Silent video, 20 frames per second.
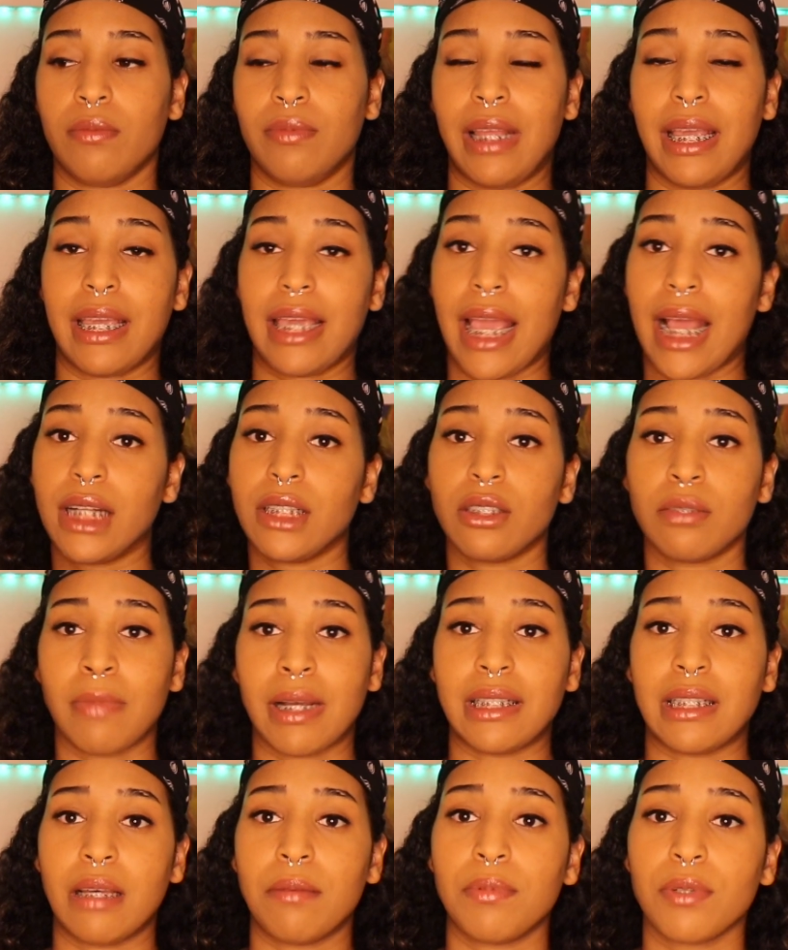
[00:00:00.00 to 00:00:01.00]
they canceled
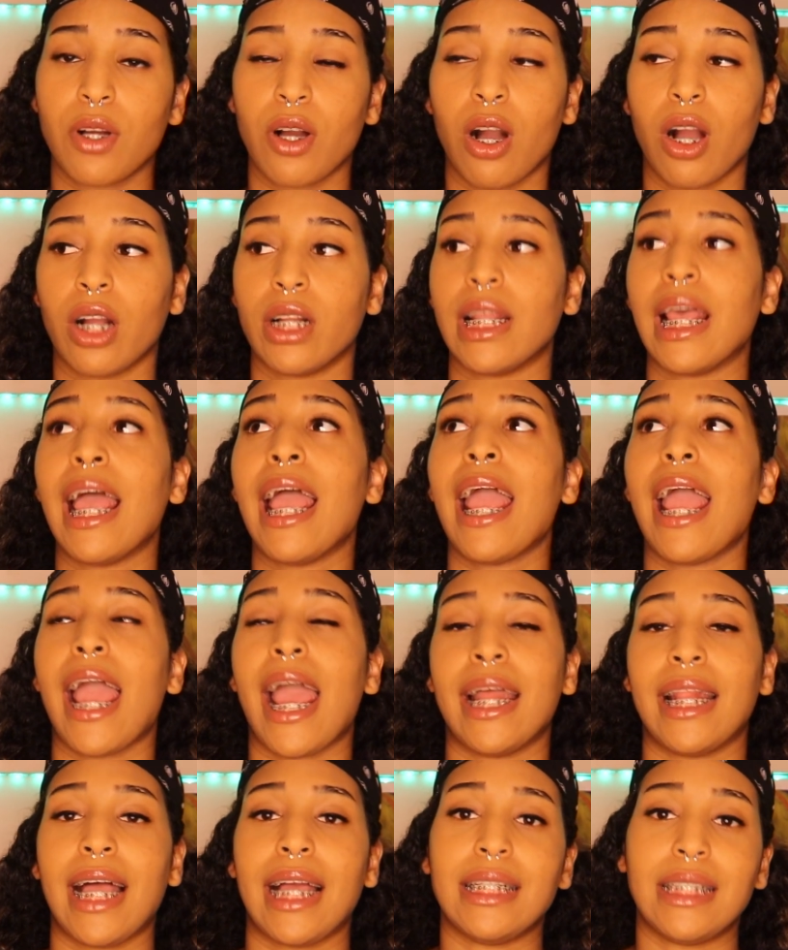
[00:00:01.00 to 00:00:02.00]
my debit card,
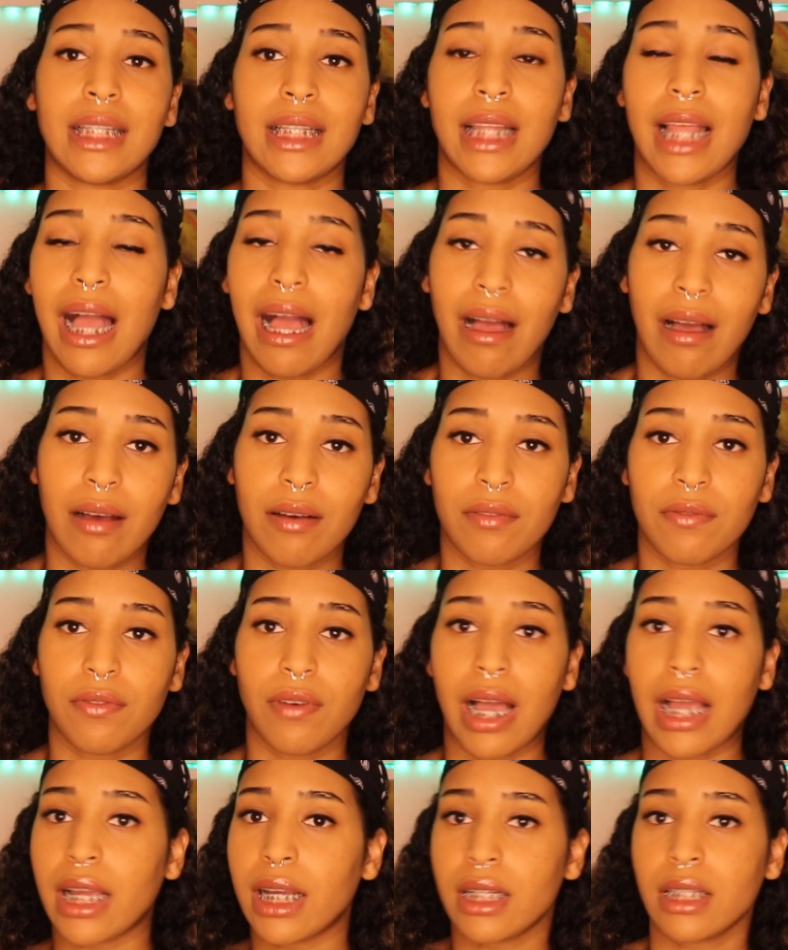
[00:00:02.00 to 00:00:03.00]
and I
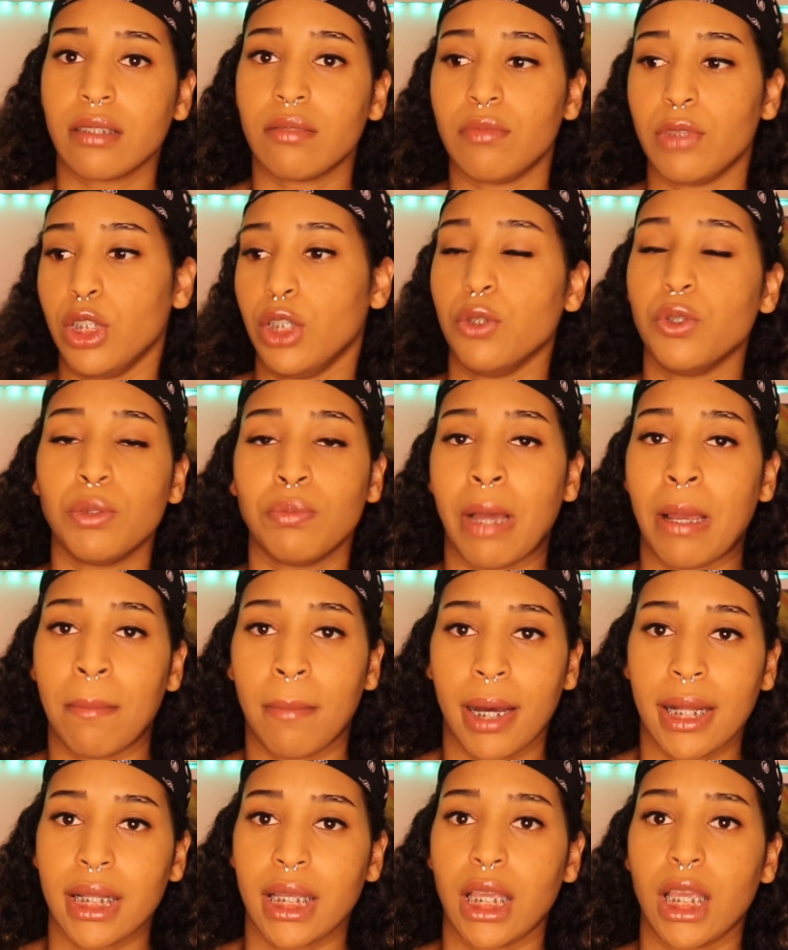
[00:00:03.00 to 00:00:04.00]
couldn't use my
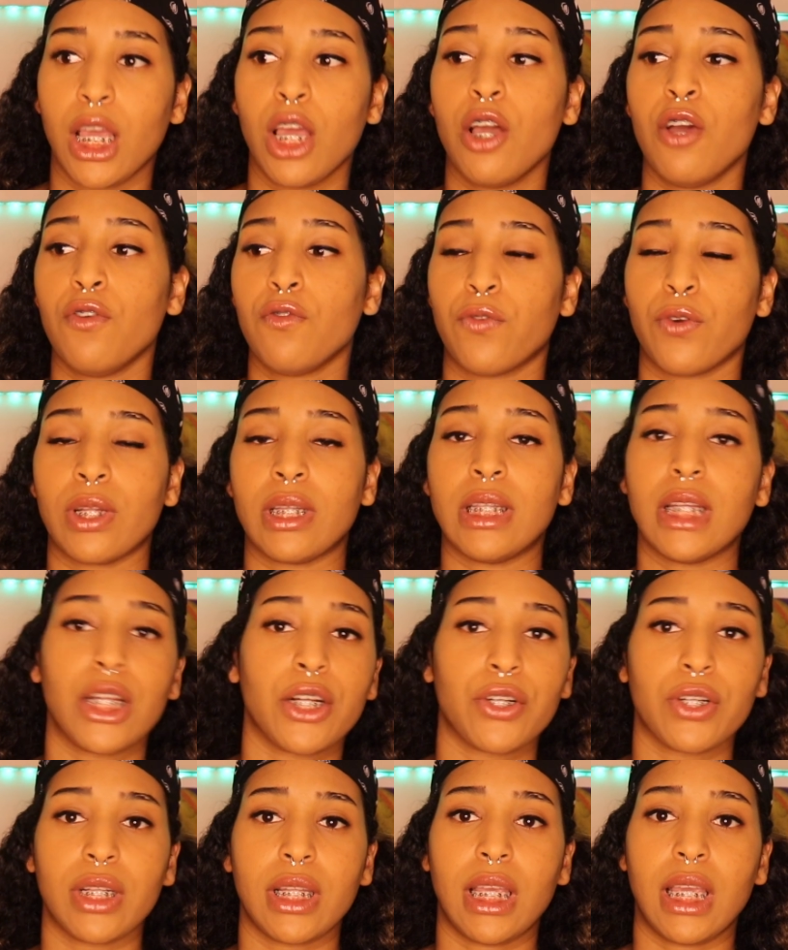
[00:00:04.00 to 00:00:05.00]
money for
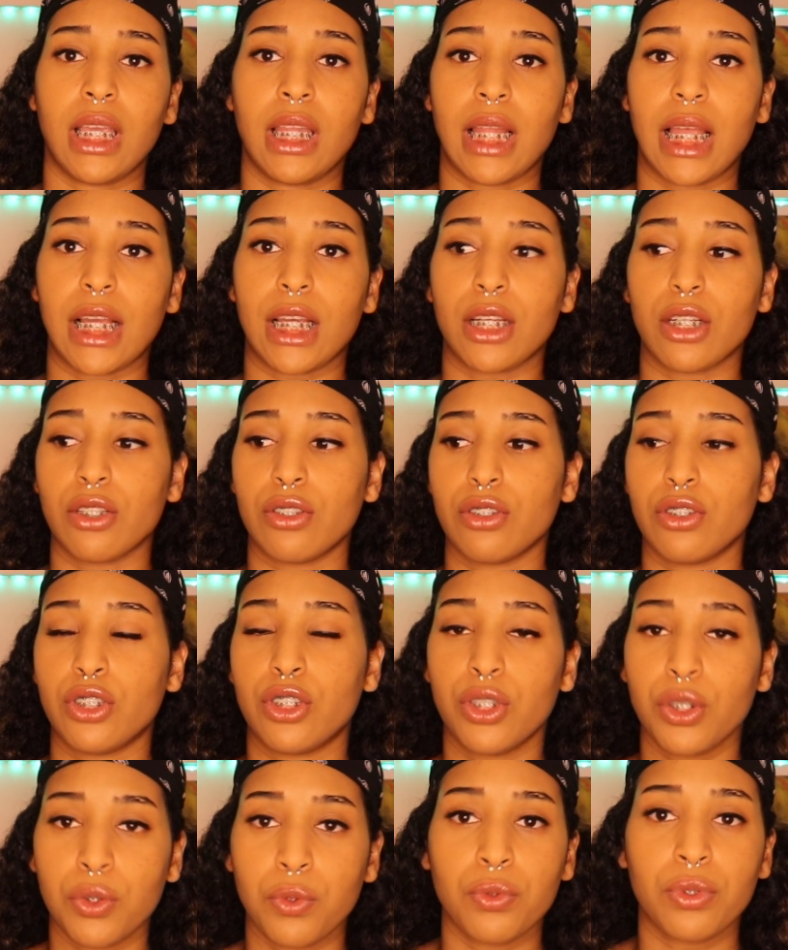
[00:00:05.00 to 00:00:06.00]
literally like
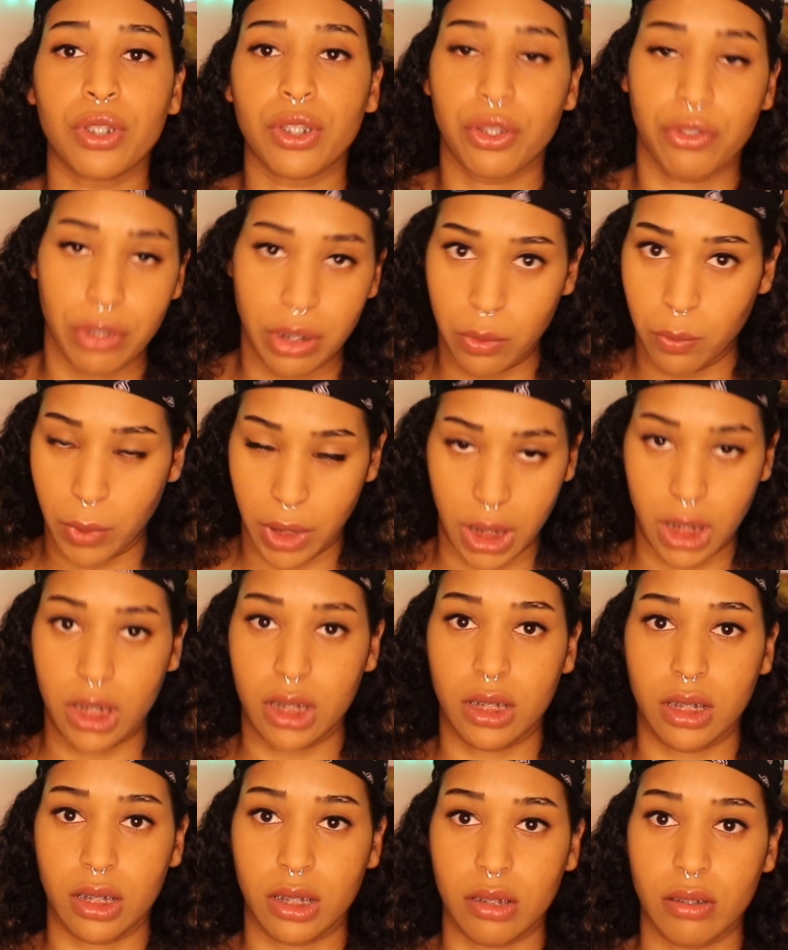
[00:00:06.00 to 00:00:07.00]
2 to 3
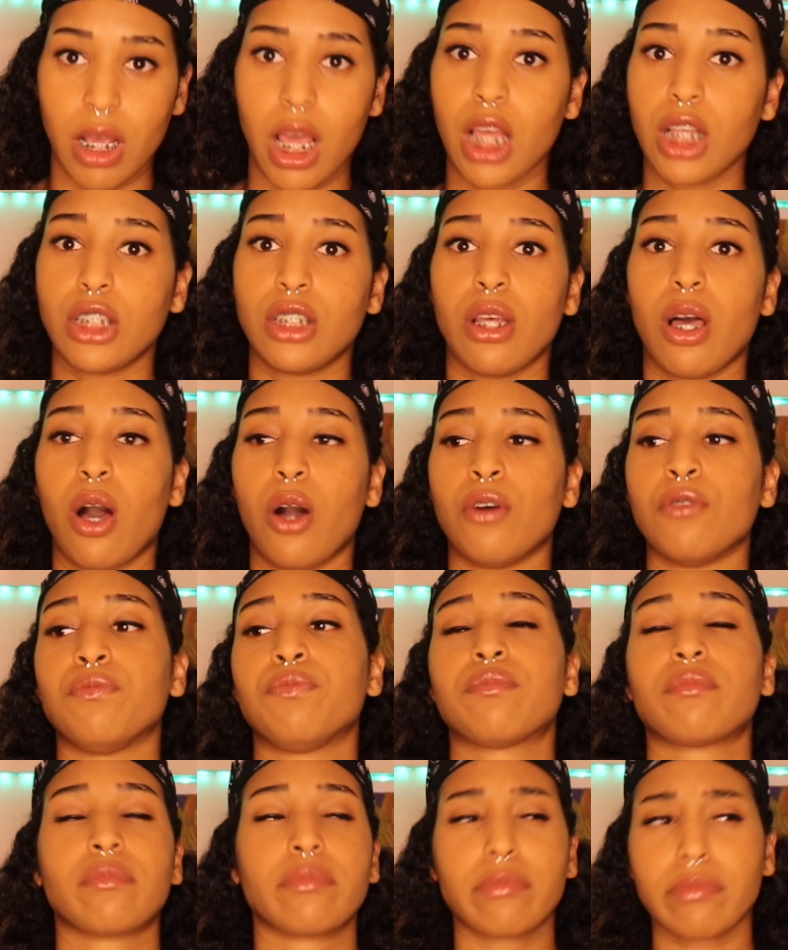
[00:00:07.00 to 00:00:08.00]
weeks. So
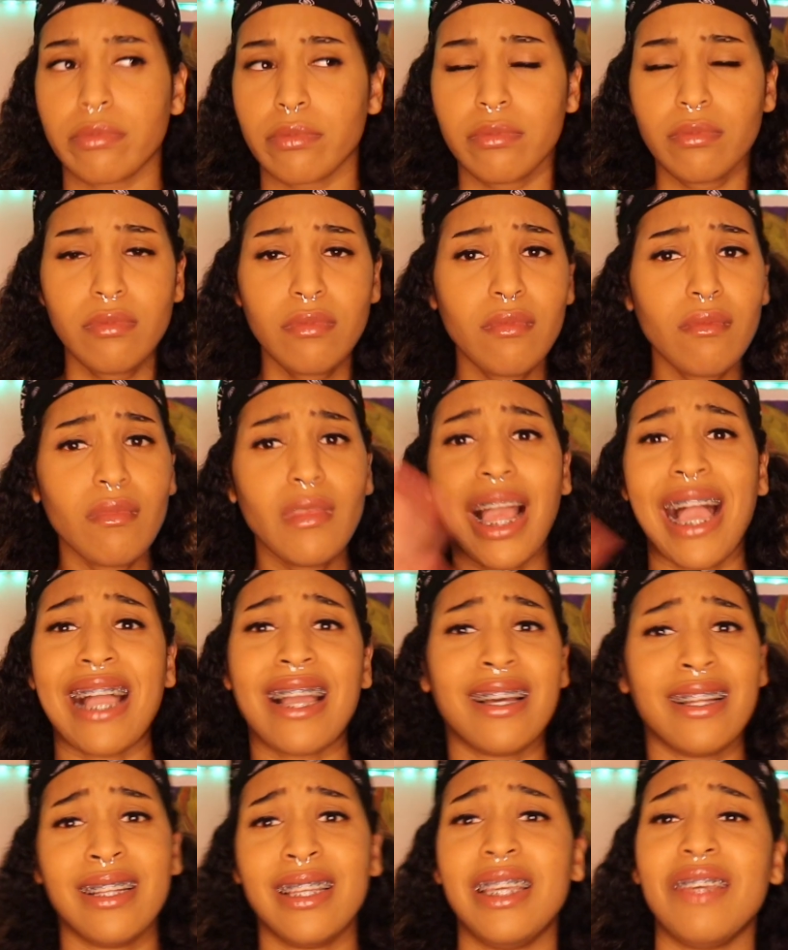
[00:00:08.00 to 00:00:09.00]
I
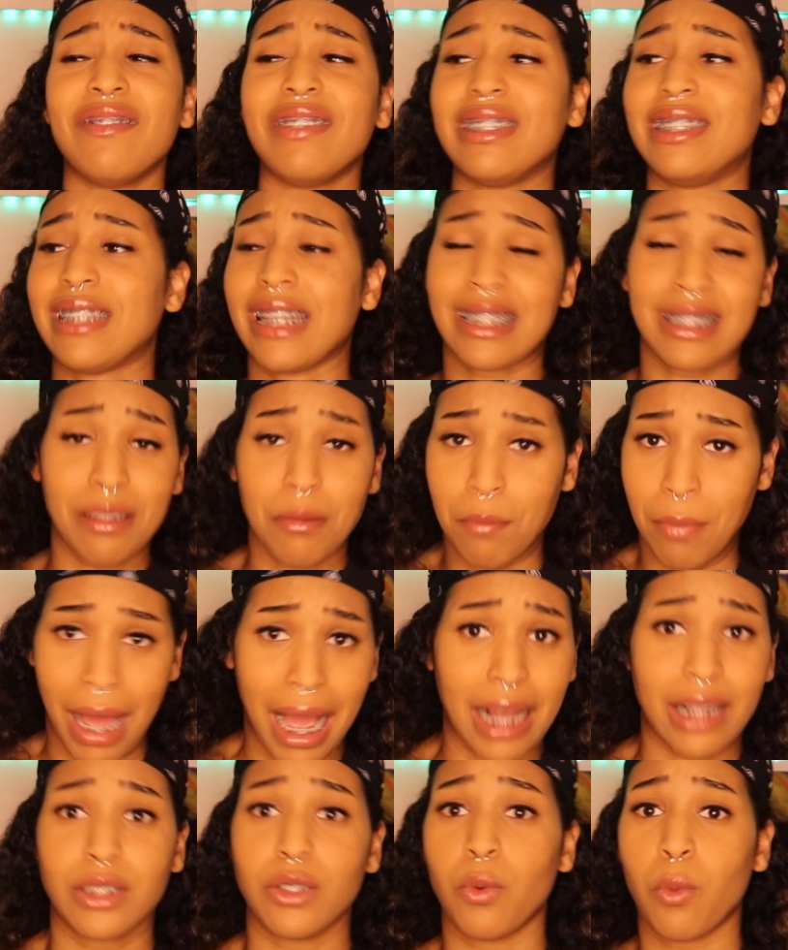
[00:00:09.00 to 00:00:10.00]
couldn't even send it
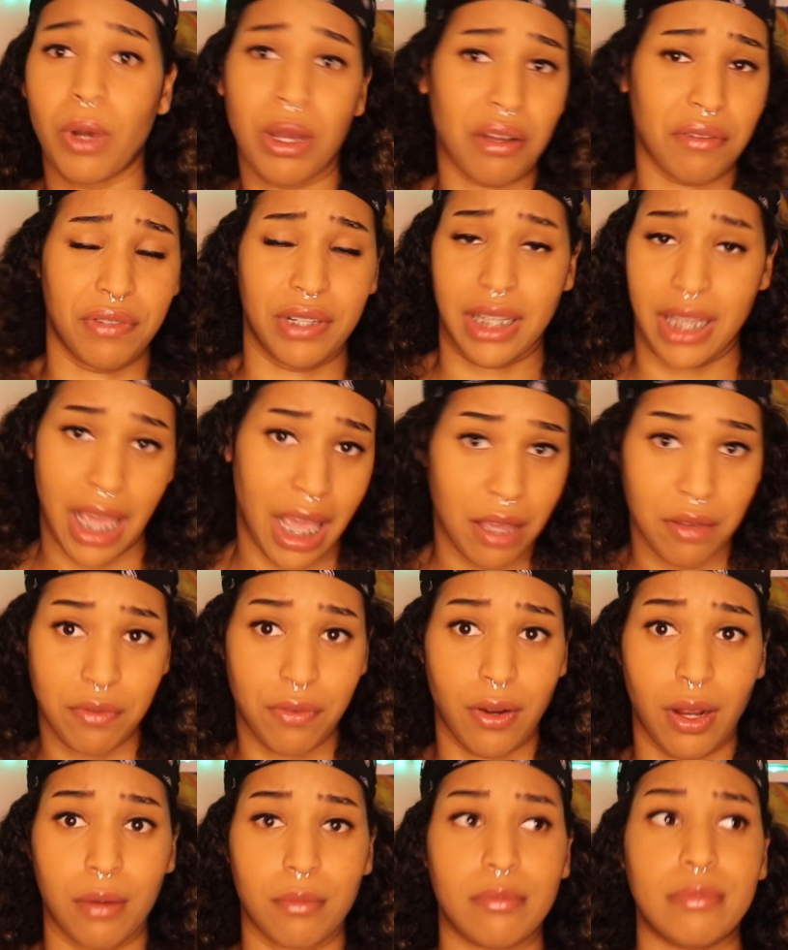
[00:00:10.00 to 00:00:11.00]
back to wherever it came
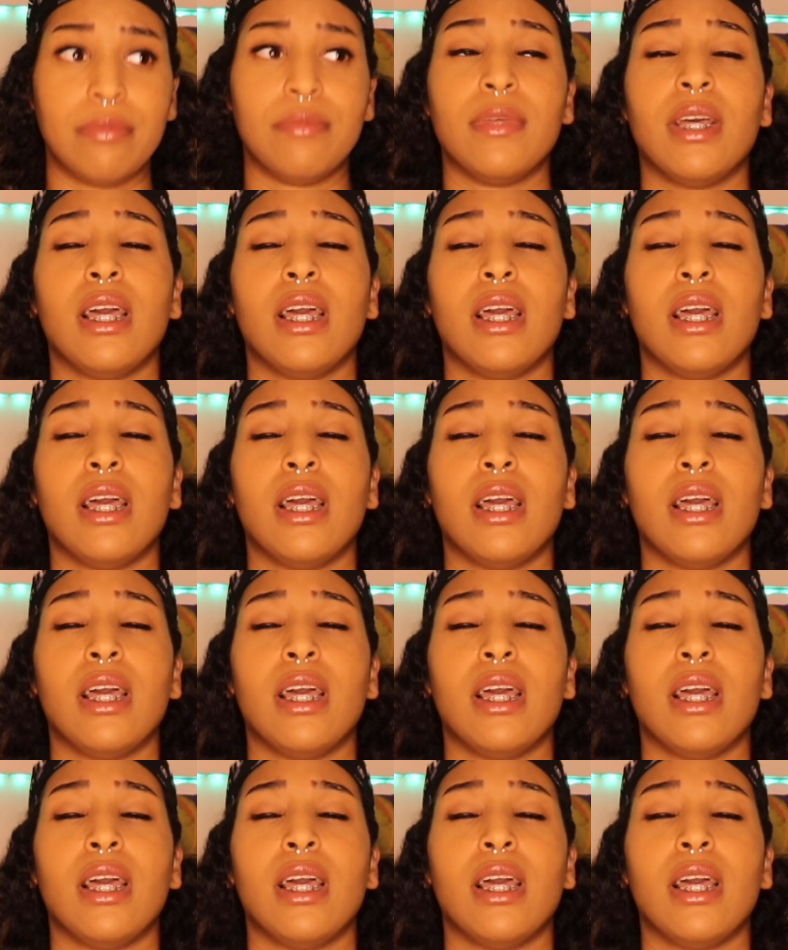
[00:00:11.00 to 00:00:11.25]
from.